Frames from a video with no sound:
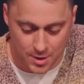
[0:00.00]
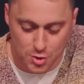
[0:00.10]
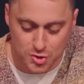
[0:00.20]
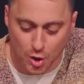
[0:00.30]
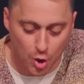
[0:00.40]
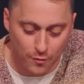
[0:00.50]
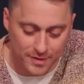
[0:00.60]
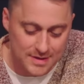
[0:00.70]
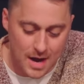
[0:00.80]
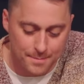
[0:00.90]
You start
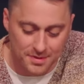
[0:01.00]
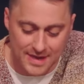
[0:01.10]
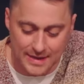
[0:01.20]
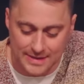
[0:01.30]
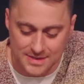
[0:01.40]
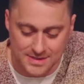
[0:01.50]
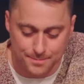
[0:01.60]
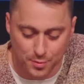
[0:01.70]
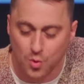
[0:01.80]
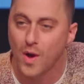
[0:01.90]
overcomplicating
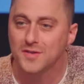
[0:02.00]
simple